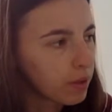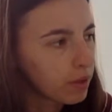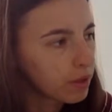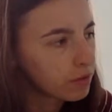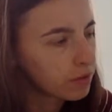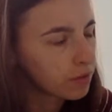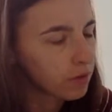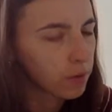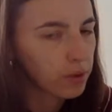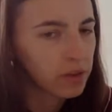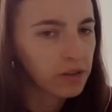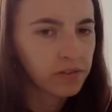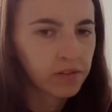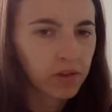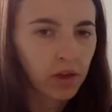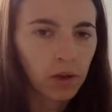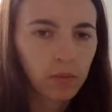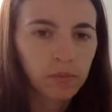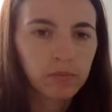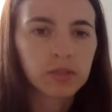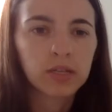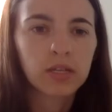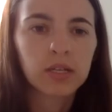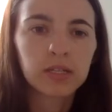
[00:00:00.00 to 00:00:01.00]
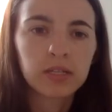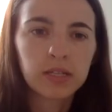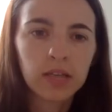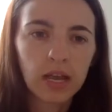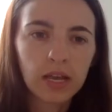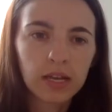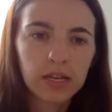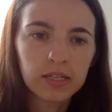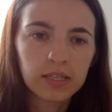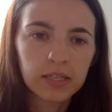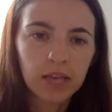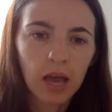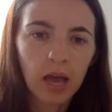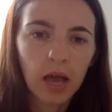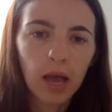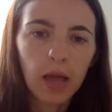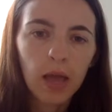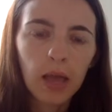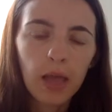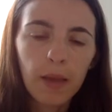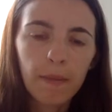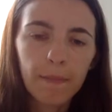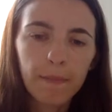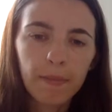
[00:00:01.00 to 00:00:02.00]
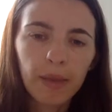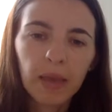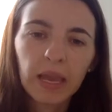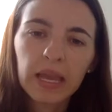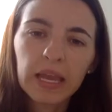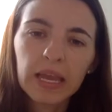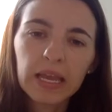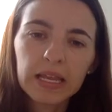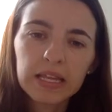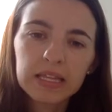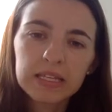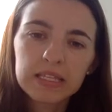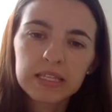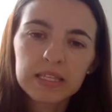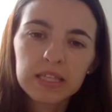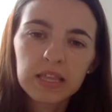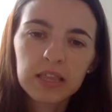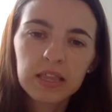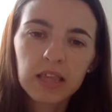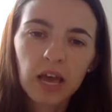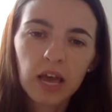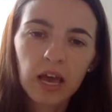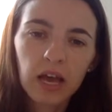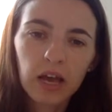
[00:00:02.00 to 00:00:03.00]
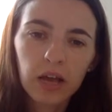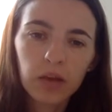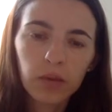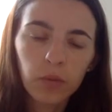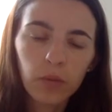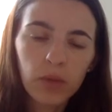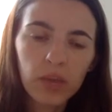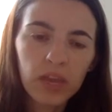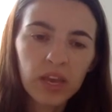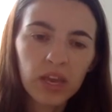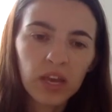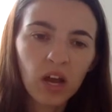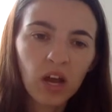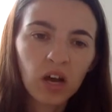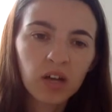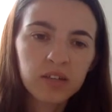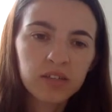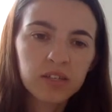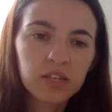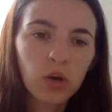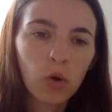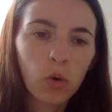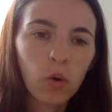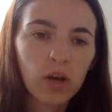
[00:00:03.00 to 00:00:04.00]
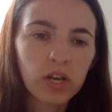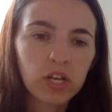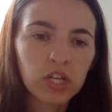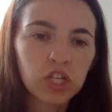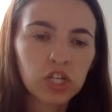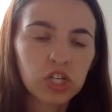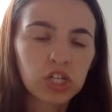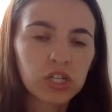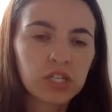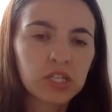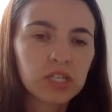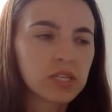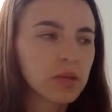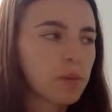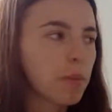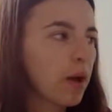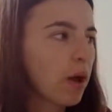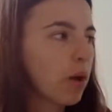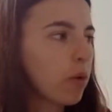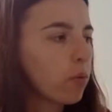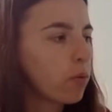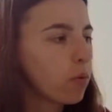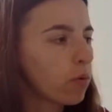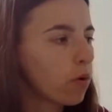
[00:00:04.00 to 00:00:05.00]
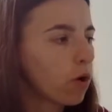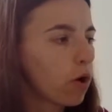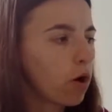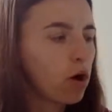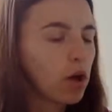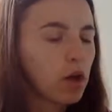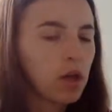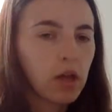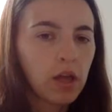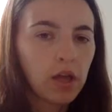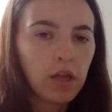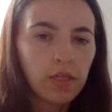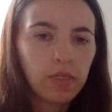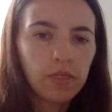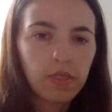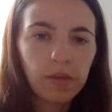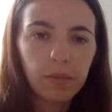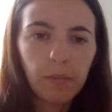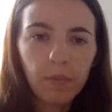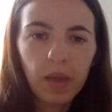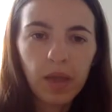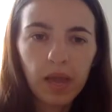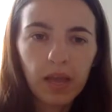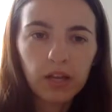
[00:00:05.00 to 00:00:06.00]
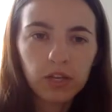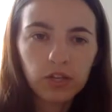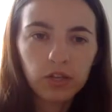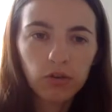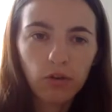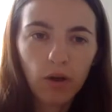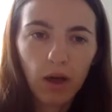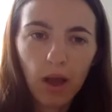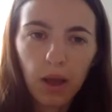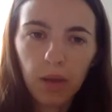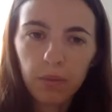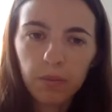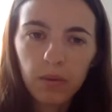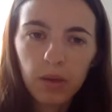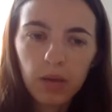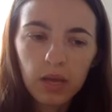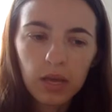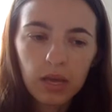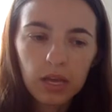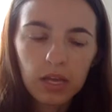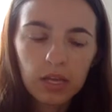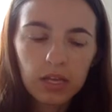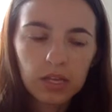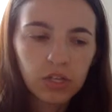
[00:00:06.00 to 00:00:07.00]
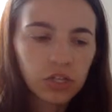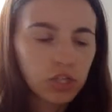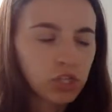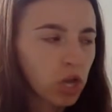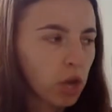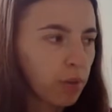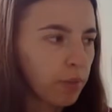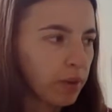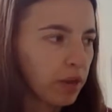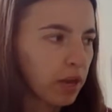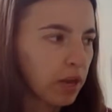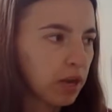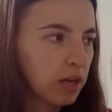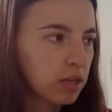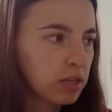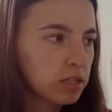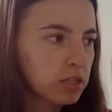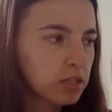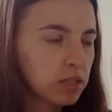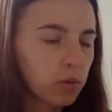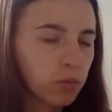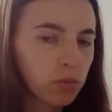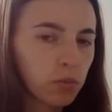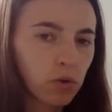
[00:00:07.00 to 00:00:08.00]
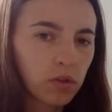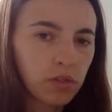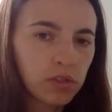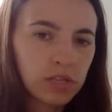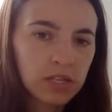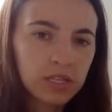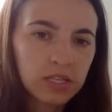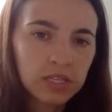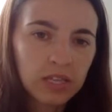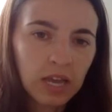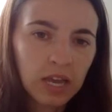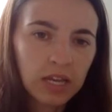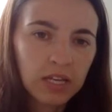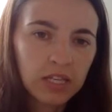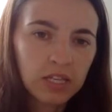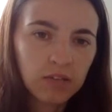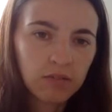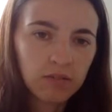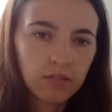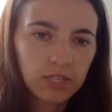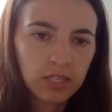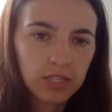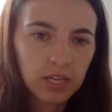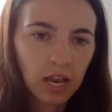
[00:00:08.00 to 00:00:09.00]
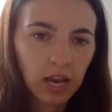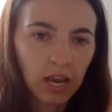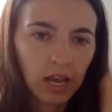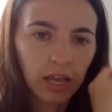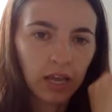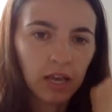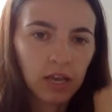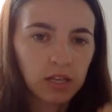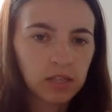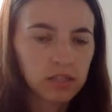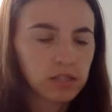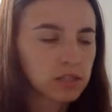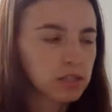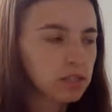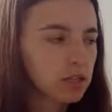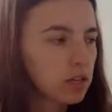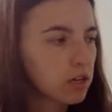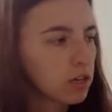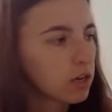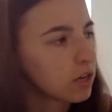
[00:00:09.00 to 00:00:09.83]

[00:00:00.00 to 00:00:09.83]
So interpreting data means that we can answer questions about what the pictogram is showing us, so what this data is telling us.